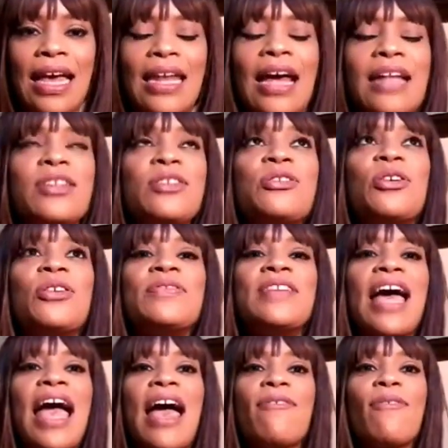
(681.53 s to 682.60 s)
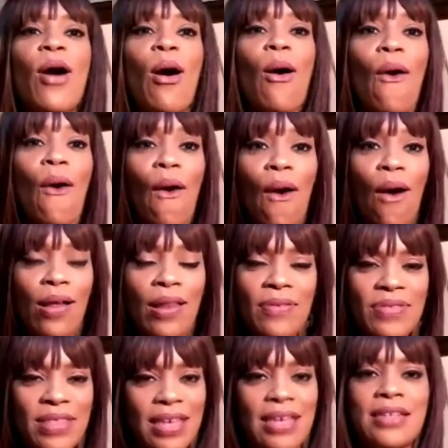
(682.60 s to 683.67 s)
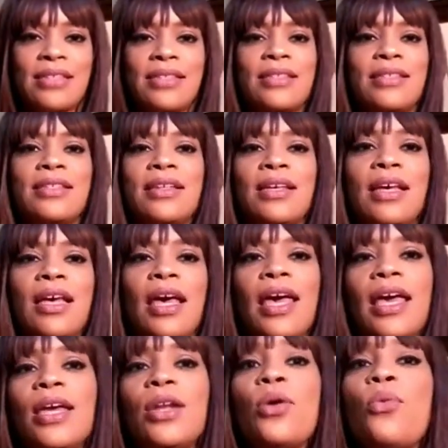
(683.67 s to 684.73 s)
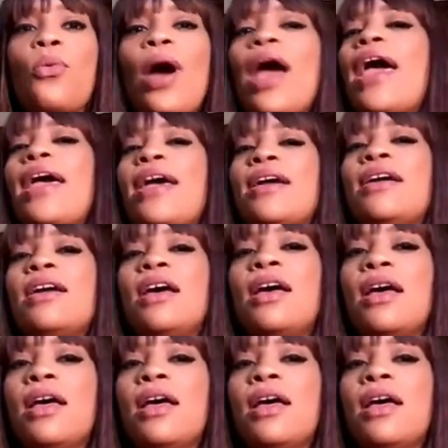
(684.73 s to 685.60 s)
And I deserve to have all of this in a way